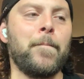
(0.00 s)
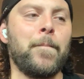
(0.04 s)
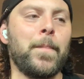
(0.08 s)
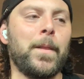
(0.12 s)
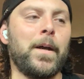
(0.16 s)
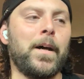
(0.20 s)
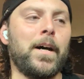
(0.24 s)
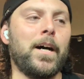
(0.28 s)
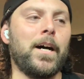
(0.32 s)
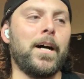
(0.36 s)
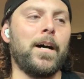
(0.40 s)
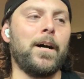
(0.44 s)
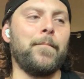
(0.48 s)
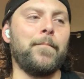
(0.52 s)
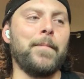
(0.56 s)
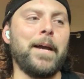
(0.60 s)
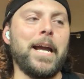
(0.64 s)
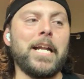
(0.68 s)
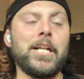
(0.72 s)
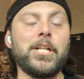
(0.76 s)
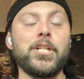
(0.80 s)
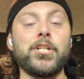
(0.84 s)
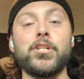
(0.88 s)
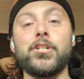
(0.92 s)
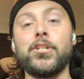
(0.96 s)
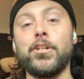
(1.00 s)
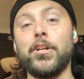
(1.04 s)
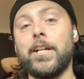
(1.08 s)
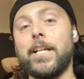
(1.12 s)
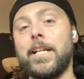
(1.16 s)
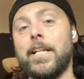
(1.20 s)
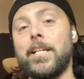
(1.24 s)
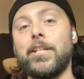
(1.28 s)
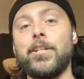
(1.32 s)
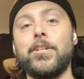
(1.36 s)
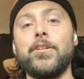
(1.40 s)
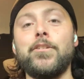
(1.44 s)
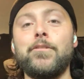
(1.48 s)
and
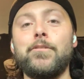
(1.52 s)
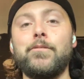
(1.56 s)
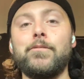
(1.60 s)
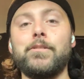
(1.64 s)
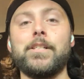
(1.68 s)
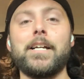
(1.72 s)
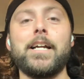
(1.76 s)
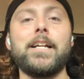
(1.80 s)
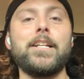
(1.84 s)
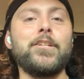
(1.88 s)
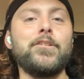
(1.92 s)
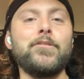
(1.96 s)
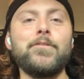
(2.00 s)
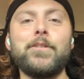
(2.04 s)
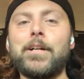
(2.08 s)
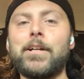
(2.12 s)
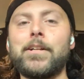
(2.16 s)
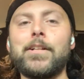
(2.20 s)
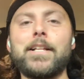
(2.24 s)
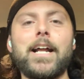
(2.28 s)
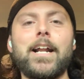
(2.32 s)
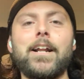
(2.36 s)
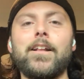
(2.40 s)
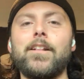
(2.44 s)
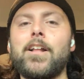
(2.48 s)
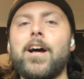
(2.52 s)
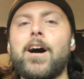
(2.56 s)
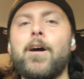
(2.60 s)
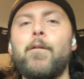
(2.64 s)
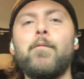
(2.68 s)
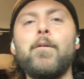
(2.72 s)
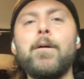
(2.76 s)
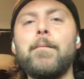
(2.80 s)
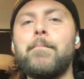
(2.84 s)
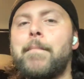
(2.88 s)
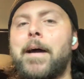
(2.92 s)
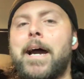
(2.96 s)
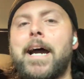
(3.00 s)
shouldn't use. You hear that a lot.
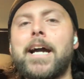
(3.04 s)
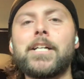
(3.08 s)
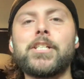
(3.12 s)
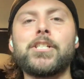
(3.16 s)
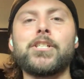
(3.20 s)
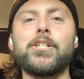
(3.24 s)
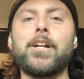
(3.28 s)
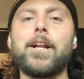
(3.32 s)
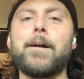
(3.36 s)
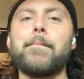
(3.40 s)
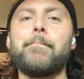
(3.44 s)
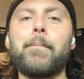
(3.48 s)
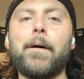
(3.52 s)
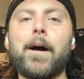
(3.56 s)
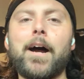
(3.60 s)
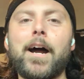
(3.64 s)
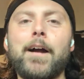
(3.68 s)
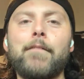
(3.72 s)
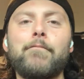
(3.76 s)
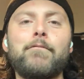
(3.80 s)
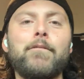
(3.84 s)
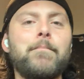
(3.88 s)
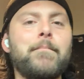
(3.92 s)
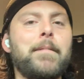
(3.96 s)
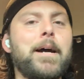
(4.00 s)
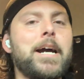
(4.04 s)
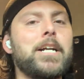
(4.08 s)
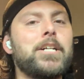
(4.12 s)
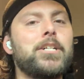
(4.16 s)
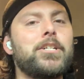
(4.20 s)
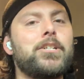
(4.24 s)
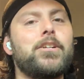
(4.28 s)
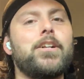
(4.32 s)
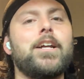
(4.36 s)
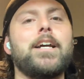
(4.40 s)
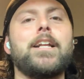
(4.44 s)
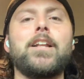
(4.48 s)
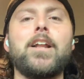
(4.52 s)
What mag should I buy? What mag
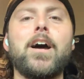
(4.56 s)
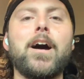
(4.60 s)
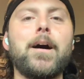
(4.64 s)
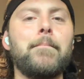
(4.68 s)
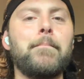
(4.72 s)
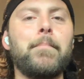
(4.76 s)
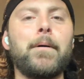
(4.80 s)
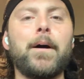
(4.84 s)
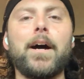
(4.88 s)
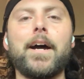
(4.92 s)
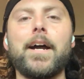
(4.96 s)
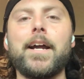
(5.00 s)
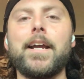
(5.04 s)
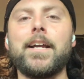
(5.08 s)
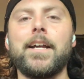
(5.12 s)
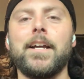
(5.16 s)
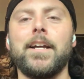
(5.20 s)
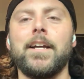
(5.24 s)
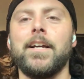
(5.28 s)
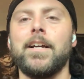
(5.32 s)
should I not buy?